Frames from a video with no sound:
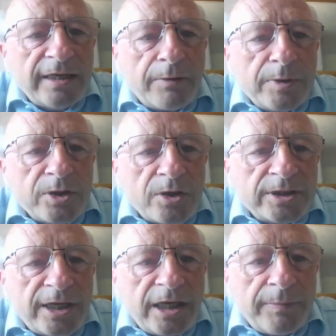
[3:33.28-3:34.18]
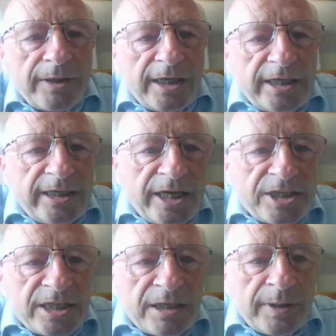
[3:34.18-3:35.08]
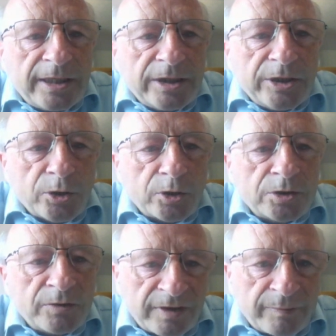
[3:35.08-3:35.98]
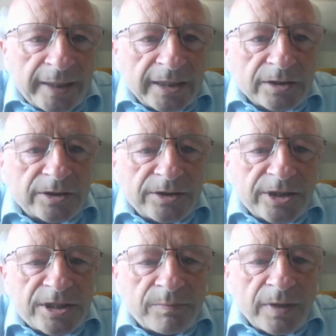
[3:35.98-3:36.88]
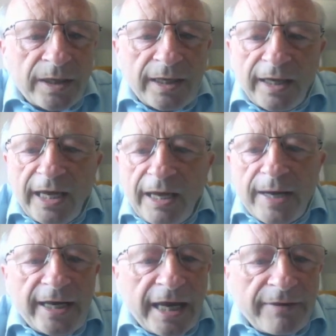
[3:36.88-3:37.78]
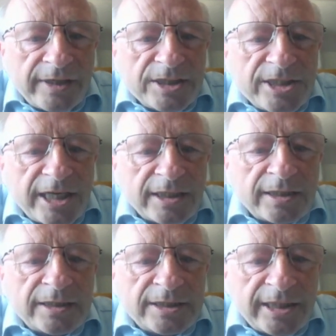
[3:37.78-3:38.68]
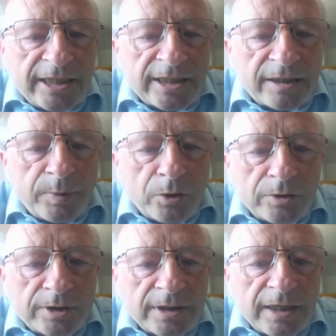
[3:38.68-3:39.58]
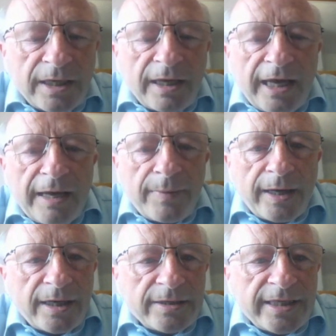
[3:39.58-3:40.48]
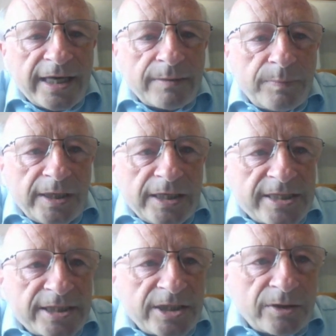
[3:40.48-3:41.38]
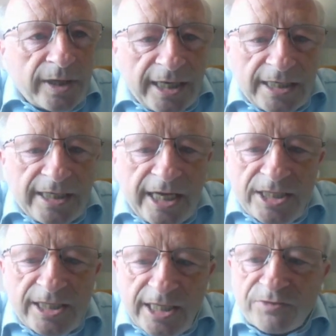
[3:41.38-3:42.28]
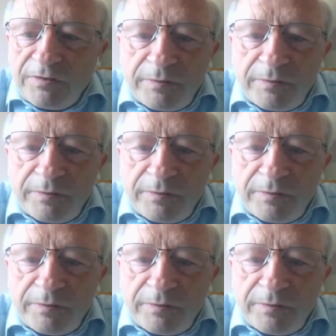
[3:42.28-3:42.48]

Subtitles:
Now, we talked earlier about ADHD being a neurodevelopmental condition and having a genetic component. And on that, it means that, ADHD is